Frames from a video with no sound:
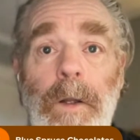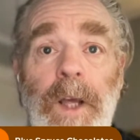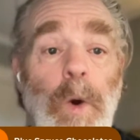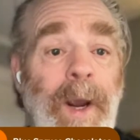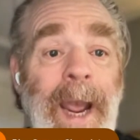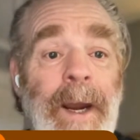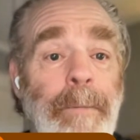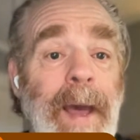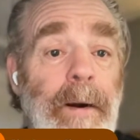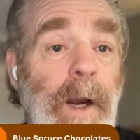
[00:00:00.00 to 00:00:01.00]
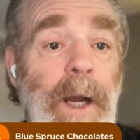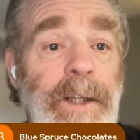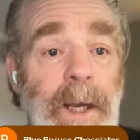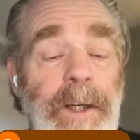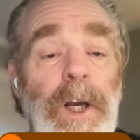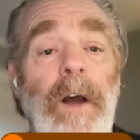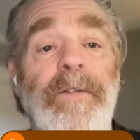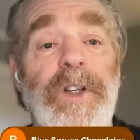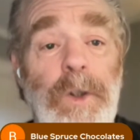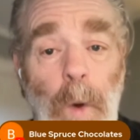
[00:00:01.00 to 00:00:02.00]
organic matter content of
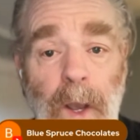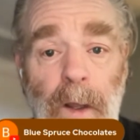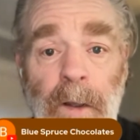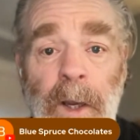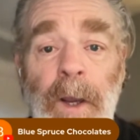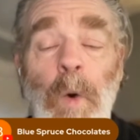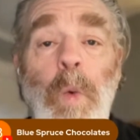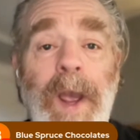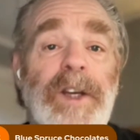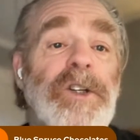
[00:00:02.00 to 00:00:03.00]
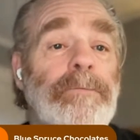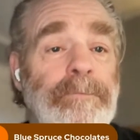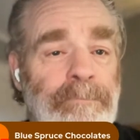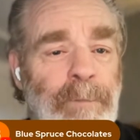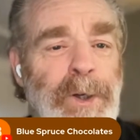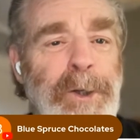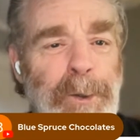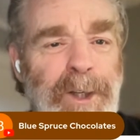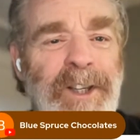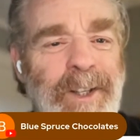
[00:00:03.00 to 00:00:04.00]
the soil, which
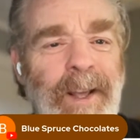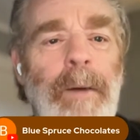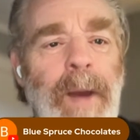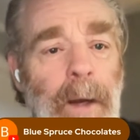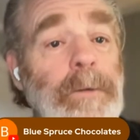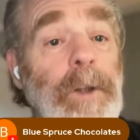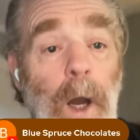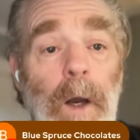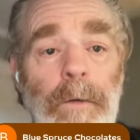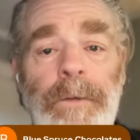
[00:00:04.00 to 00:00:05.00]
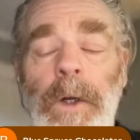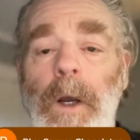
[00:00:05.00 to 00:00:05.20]
reduces the amount of